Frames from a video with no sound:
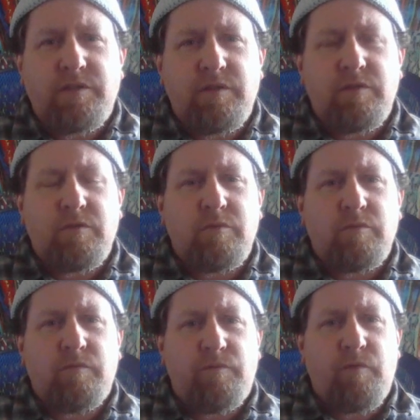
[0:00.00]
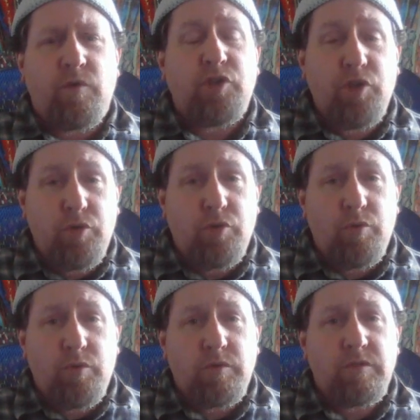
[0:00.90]
into for
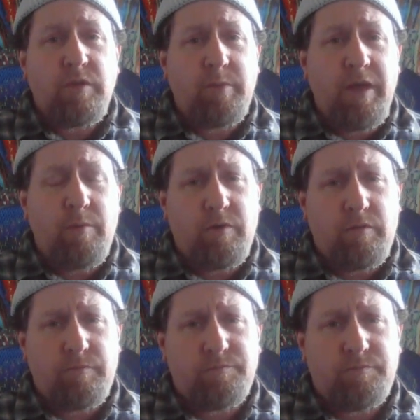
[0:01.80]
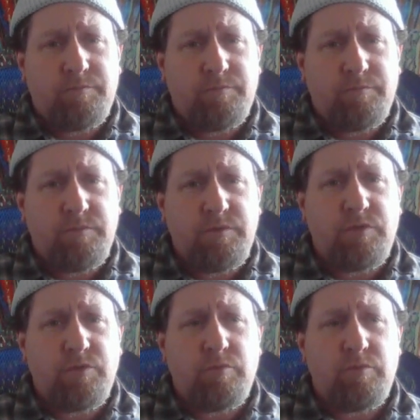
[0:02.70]
you to be able to
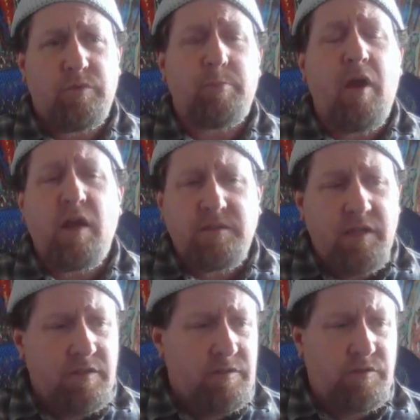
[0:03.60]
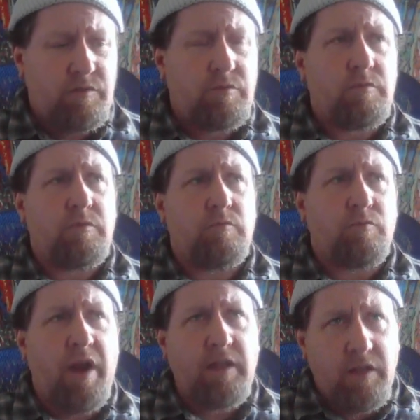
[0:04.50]
do the process, to
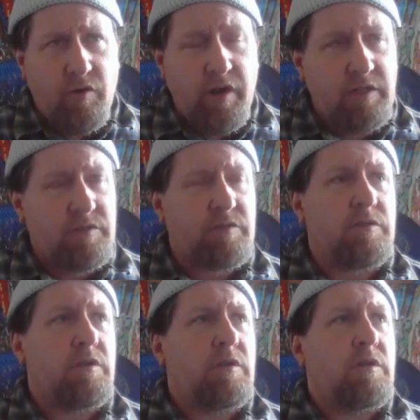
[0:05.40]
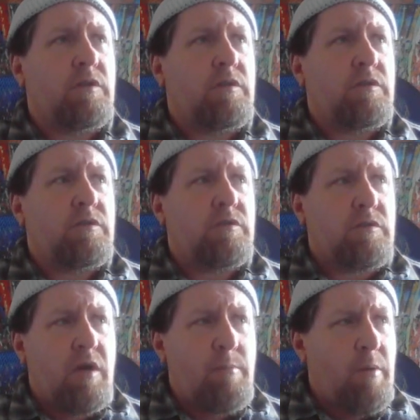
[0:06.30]
write lyrics,
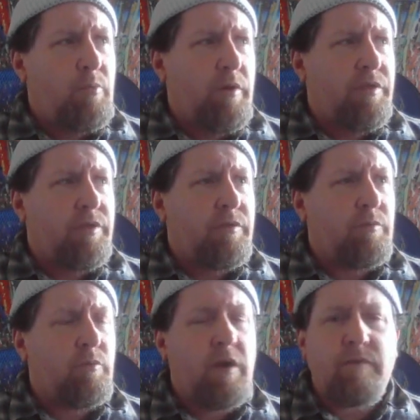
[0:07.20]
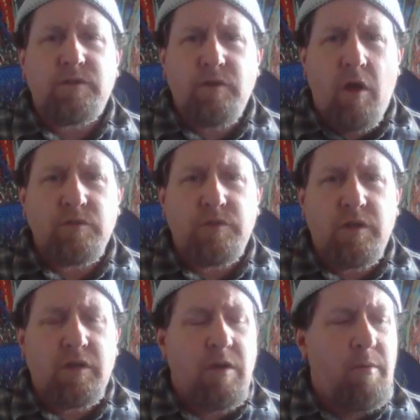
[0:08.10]
to come up with whatever songs you're
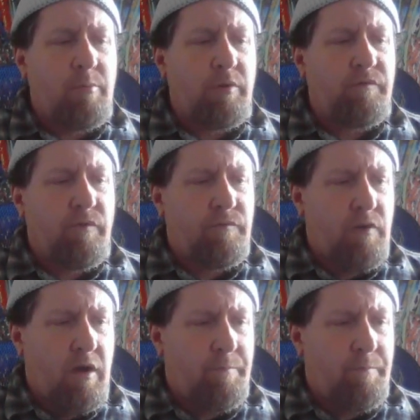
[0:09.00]
going to come up with for